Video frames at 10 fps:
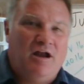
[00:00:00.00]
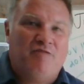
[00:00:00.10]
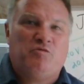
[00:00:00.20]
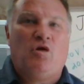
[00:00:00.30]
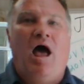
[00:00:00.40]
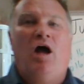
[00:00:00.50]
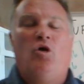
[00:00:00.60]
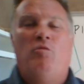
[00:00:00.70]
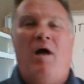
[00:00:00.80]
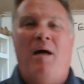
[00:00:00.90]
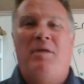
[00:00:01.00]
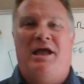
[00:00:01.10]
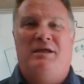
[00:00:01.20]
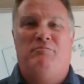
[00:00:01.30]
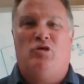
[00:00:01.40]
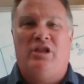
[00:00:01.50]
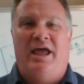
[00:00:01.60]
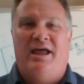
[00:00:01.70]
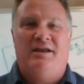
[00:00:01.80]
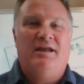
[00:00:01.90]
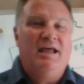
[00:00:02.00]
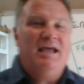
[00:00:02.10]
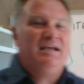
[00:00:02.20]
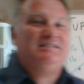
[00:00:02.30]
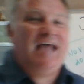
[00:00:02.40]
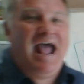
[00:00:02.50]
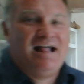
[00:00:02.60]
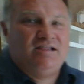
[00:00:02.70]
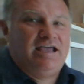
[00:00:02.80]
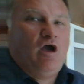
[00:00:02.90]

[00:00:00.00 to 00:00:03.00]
of Barack Obama in Berlin exactly